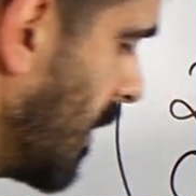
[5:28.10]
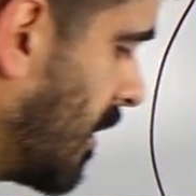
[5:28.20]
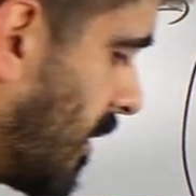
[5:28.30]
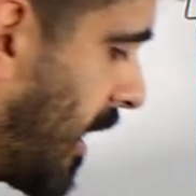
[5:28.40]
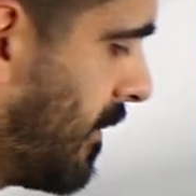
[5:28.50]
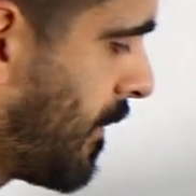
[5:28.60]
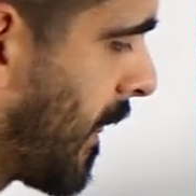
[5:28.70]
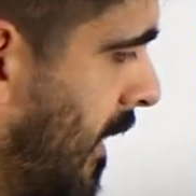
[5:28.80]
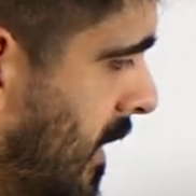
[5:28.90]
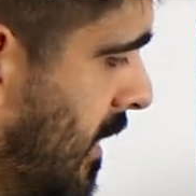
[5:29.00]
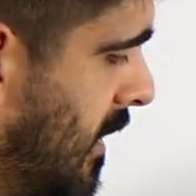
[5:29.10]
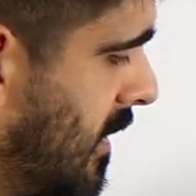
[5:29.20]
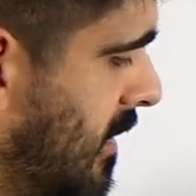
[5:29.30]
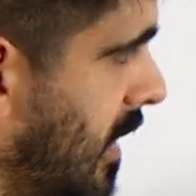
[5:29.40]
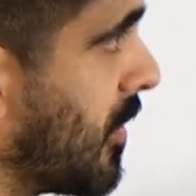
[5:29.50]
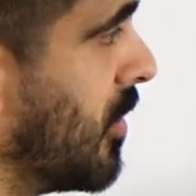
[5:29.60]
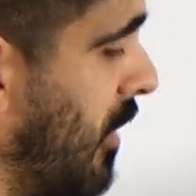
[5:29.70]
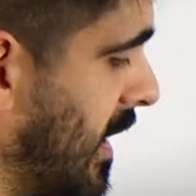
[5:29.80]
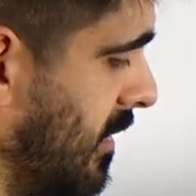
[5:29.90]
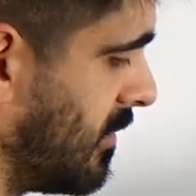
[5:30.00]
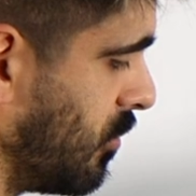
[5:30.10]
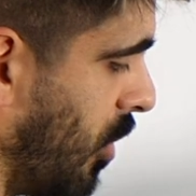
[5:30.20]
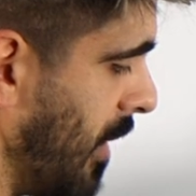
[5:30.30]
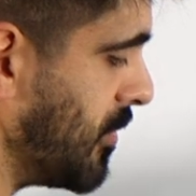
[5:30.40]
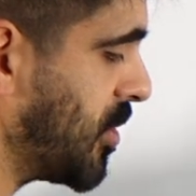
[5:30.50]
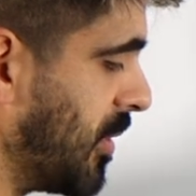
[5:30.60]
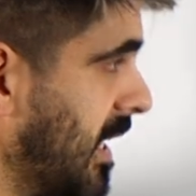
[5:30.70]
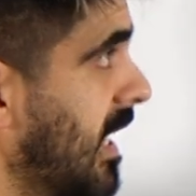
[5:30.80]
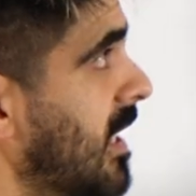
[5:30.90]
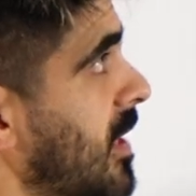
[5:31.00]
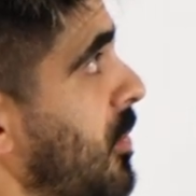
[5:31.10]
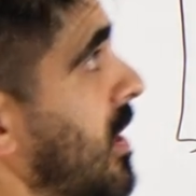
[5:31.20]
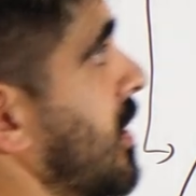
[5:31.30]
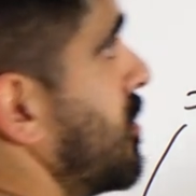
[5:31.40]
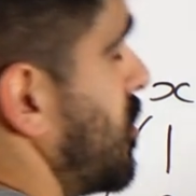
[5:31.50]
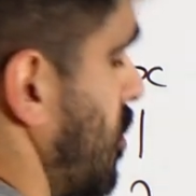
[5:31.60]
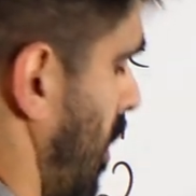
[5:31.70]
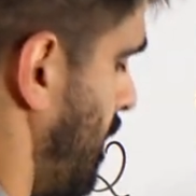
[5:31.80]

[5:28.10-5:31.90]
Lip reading: Okay. Now I'm going to write what I'm doing here, and then we're going to do our